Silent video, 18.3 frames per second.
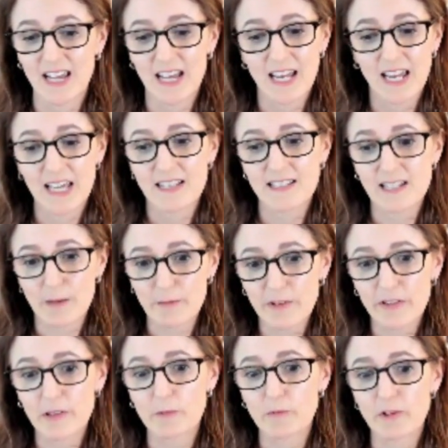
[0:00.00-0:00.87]
some
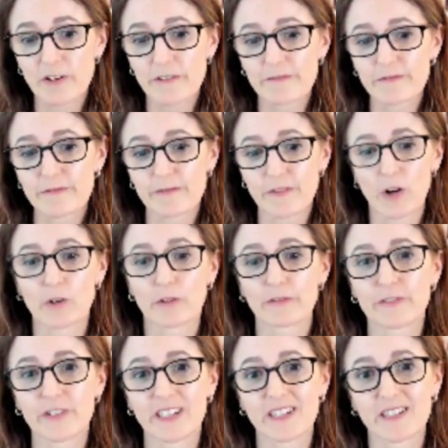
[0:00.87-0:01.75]
of them are
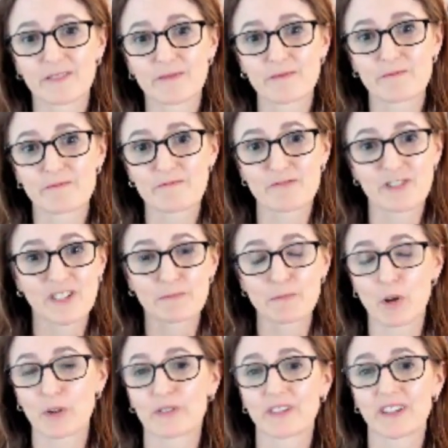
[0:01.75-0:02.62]
involved in
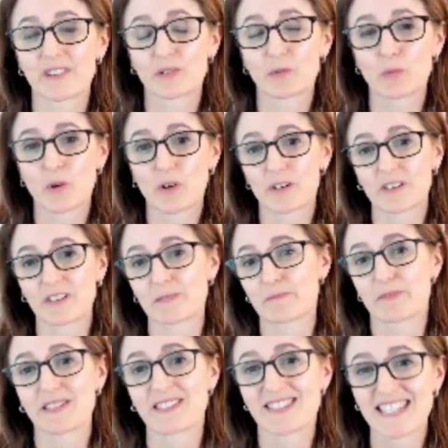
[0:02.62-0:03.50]
responding to what are
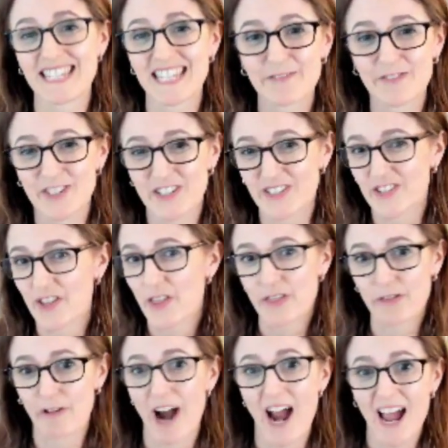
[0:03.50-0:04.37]
perceived as
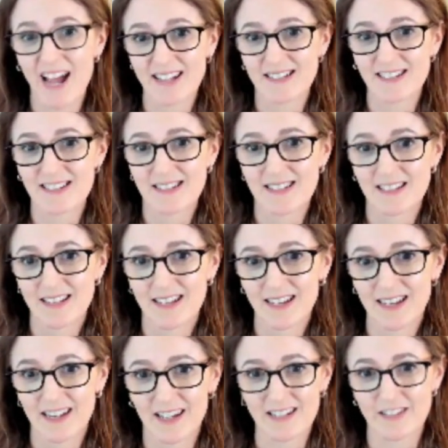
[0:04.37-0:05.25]
threats,
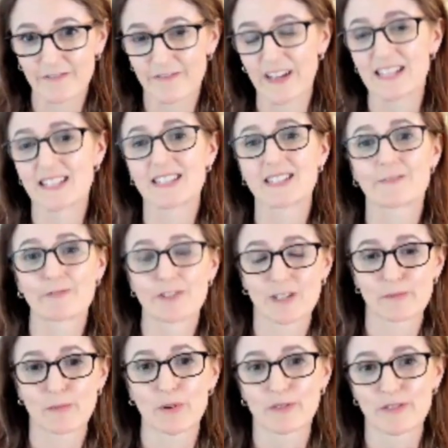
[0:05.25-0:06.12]
a defensive
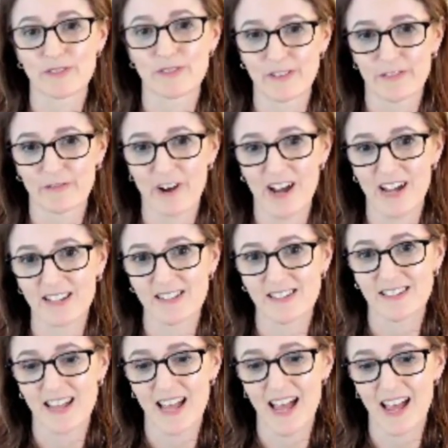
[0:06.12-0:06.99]
response to
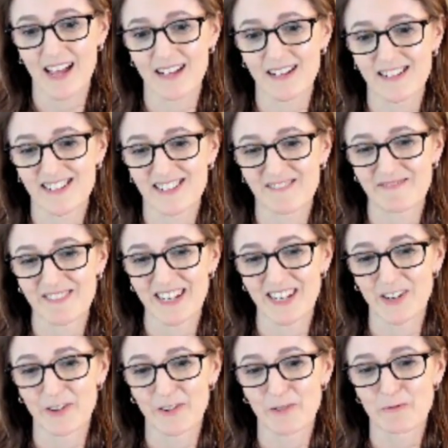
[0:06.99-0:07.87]
threats. And,
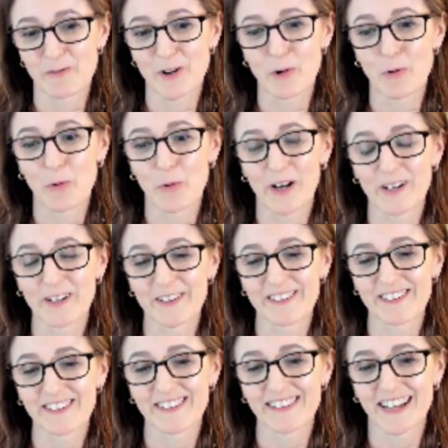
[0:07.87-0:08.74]
in the real
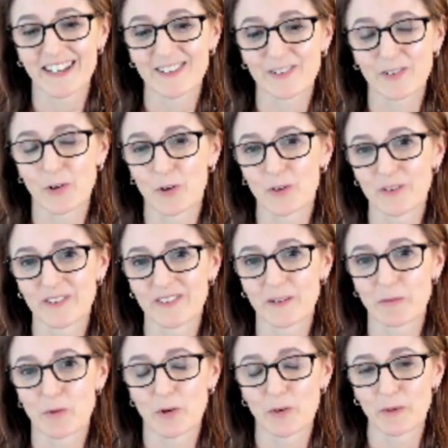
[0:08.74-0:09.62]
world, that's not
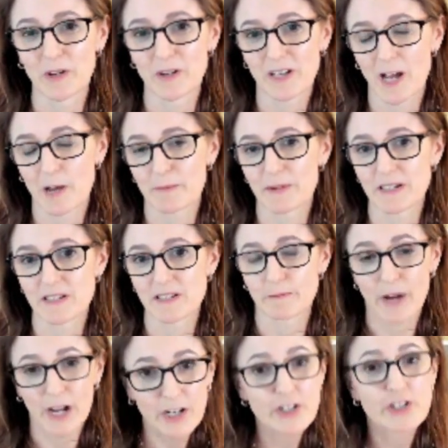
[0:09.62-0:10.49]
someone coming to
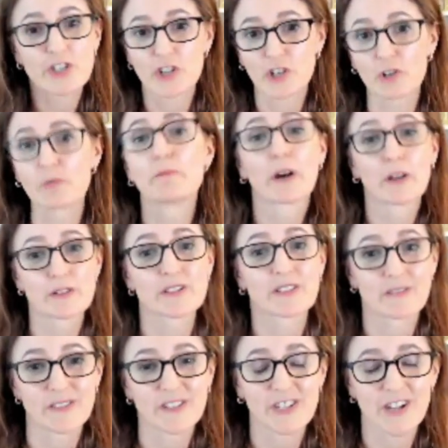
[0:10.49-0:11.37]
punch you most
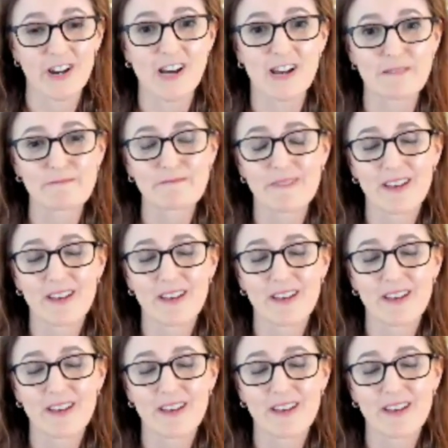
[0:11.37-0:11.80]
of the time.